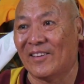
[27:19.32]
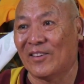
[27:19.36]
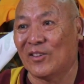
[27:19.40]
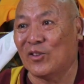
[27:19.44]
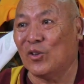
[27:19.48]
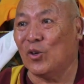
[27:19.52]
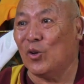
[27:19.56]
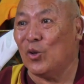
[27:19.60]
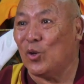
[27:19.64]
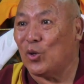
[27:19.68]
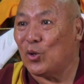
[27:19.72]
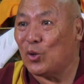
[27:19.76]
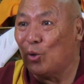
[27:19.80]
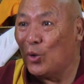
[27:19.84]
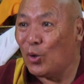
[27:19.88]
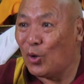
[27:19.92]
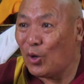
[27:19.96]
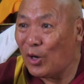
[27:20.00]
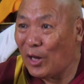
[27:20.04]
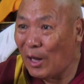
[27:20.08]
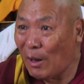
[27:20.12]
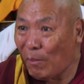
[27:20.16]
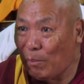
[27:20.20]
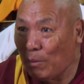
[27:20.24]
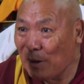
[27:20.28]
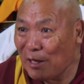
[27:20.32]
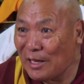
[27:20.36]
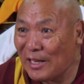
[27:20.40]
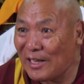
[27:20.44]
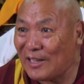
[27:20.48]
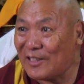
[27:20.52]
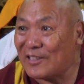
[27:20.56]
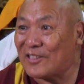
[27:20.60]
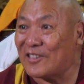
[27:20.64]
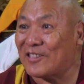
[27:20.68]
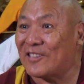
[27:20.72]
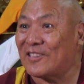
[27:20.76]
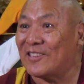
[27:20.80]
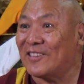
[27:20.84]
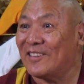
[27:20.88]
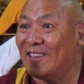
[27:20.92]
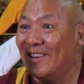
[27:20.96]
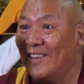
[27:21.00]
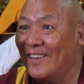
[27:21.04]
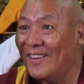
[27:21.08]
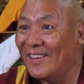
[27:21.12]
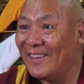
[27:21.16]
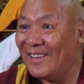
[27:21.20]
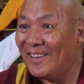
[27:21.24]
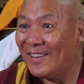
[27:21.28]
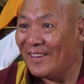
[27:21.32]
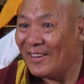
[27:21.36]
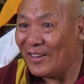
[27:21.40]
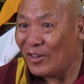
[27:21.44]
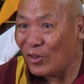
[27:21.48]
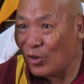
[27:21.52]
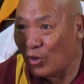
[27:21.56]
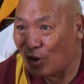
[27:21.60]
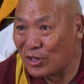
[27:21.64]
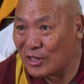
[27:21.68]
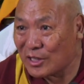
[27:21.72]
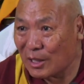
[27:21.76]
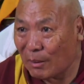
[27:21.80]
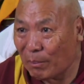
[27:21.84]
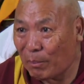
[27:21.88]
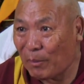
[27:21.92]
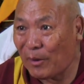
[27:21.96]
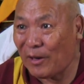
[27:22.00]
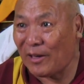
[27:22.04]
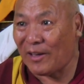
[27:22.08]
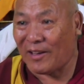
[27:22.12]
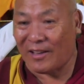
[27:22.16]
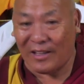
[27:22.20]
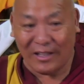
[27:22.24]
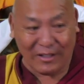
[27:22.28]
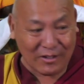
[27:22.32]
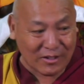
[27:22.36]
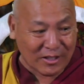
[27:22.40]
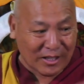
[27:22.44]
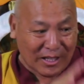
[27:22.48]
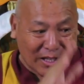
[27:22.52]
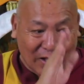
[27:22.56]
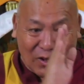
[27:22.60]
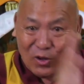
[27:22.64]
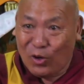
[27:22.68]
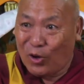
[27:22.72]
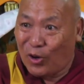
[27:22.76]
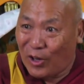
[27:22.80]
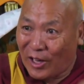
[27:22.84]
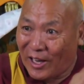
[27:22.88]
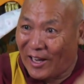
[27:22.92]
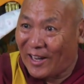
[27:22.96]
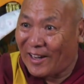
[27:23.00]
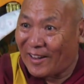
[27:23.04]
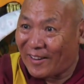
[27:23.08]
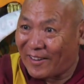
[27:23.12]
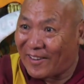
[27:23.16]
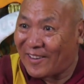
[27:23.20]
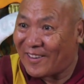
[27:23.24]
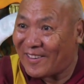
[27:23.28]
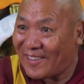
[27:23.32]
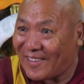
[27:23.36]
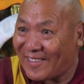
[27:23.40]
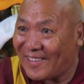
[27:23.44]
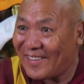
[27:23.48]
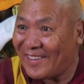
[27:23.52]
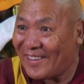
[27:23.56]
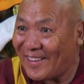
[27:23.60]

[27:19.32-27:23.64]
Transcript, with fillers: So your happiness, your suffering is in your hand